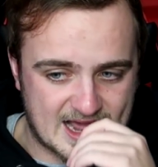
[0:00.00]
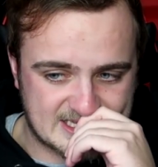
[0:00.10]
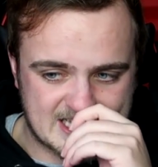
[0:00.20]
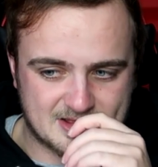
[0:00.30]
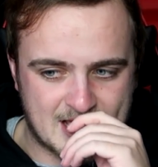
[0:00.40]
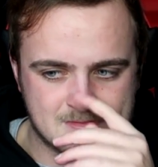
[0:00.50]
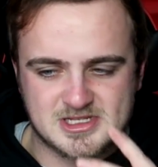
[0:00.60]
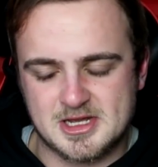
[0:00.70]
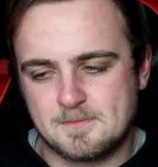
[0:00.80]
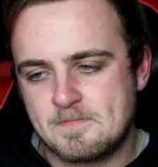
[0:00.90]
And
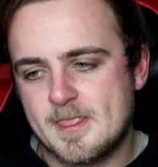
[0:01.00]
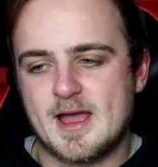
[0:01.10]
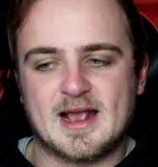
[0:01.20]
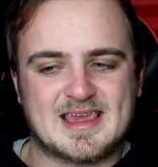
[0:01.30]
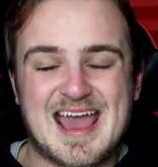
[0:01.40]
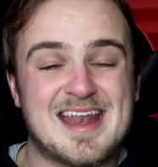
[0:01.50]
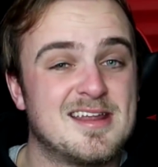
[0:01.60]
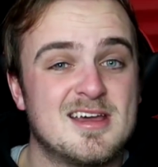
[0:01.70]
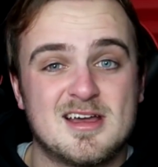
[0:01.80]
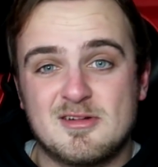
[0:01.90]
Southampton,
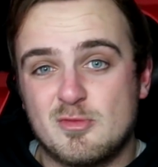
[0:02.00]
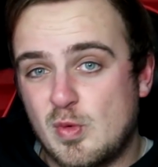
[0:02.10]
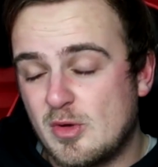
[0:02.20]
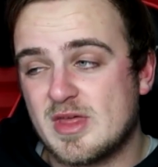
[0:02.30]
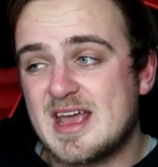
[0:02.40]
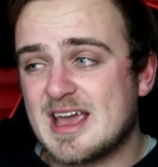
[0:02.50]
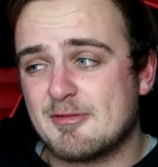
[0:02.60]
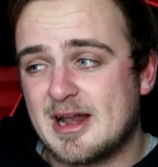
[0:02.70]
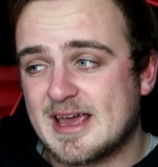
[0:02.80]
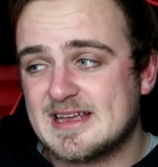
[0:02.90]
again, will they
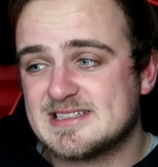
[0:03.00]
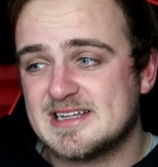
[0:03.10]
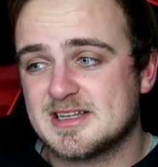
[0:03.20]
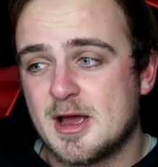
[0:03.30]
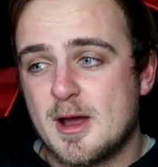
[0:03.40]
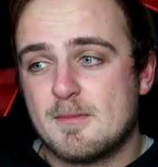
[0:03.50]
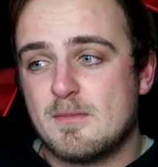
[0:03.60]
get relegated?